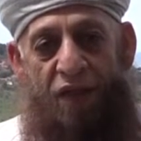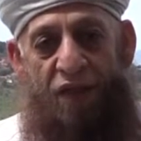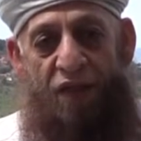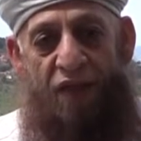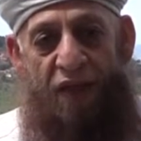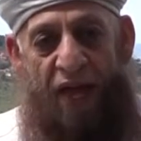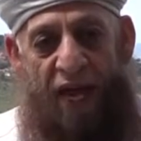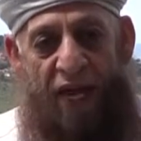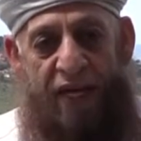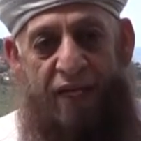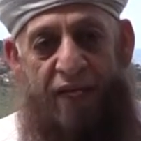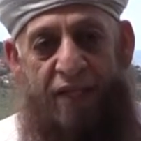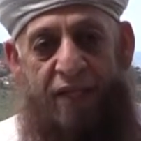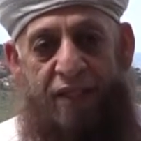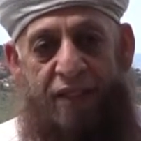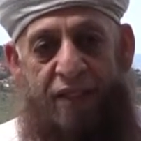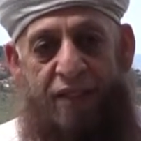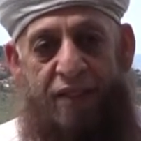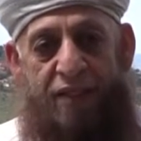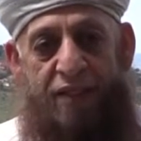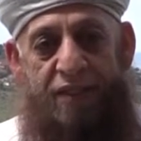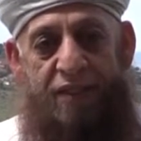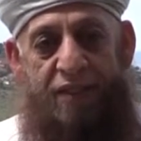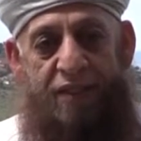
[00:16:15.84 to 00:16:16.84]
Then
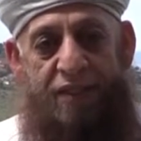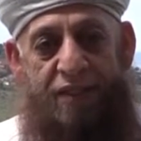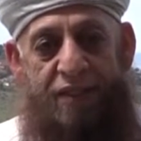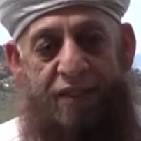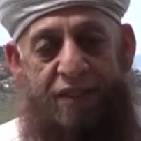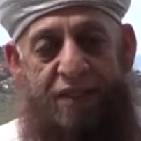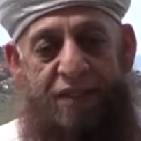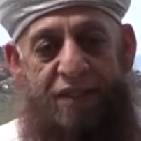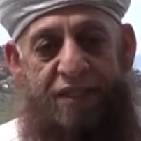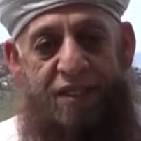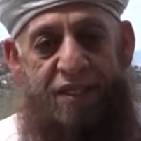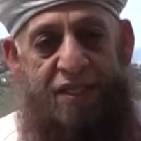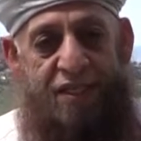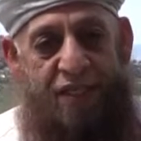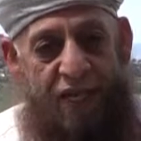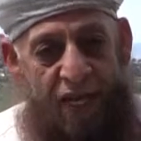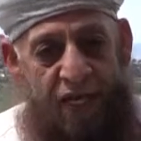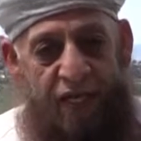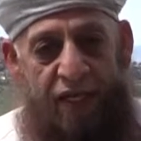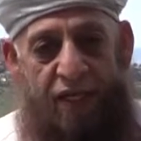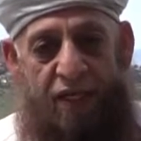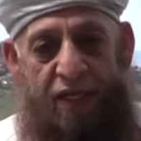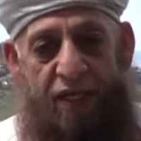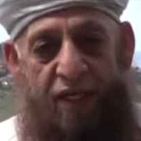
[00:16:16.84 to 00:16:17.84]

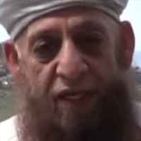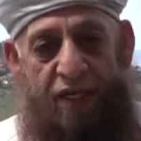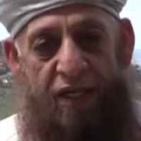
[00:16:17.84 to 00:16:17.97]
say,